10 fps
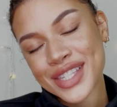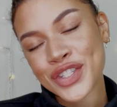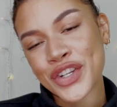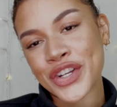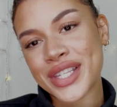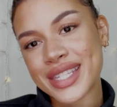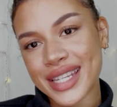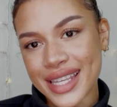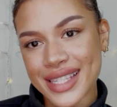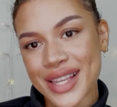It's your girl
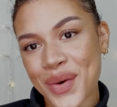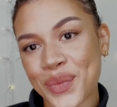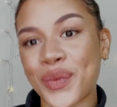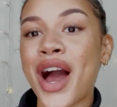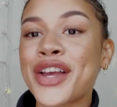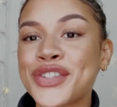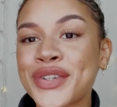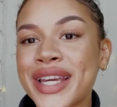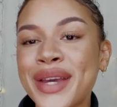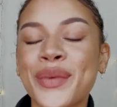
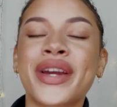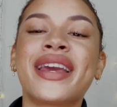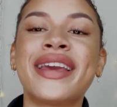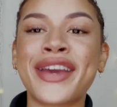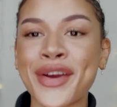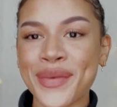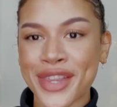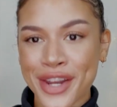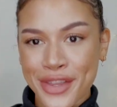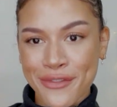Denise.Rodri. We're here with
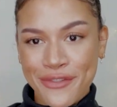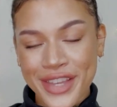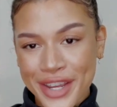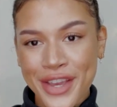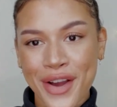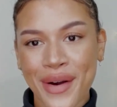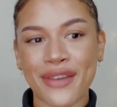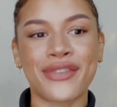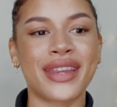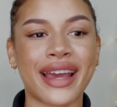another video. I
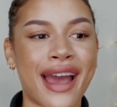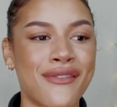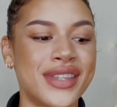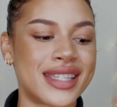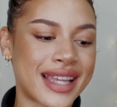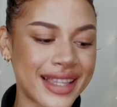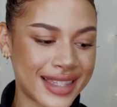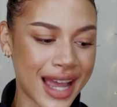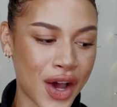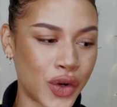feel like I haven't sat
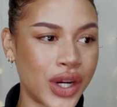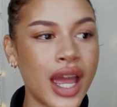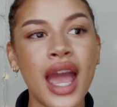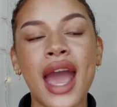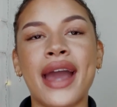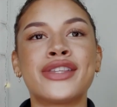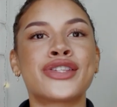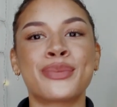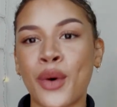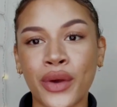down and
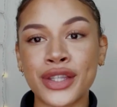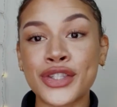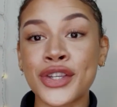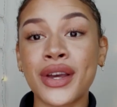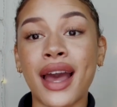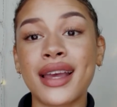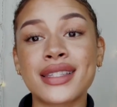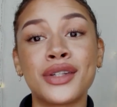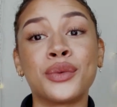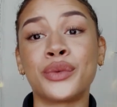spoken to you guys
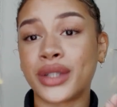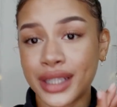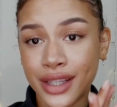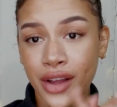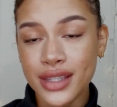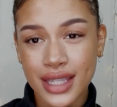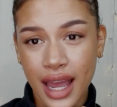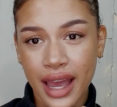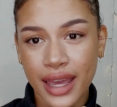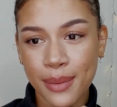in a really long
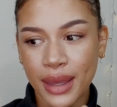time.